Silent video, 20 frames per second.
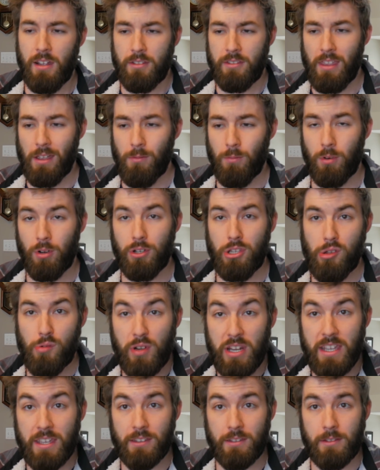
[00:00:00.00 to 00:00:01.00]
that were
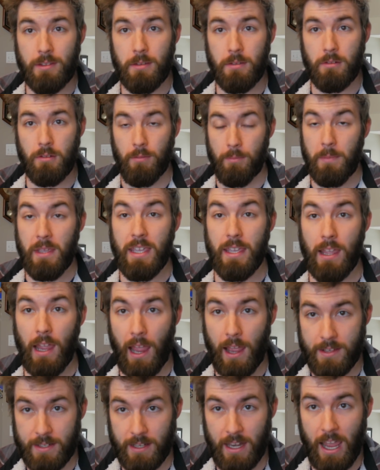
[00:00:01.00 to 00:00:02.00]
unique to me
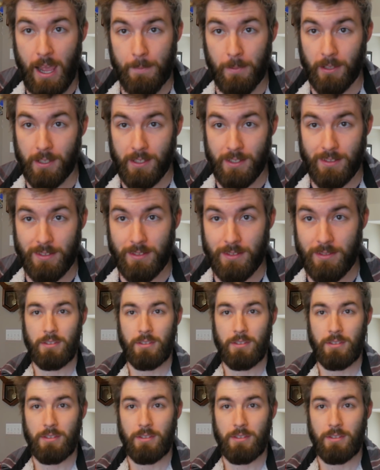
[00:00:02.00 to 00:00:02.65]
as an applicant.